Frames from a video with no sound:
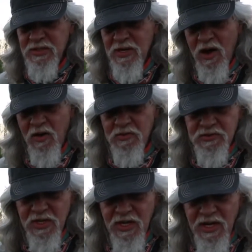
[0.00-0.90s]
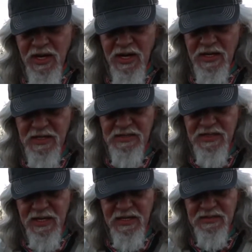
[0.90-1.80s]
dogs, and he
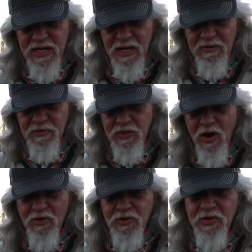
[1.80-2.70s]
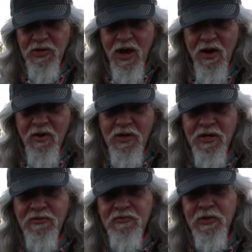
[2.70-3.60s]
says that if you talk to your dog, it
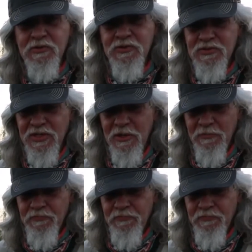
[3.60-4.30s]
confuses them.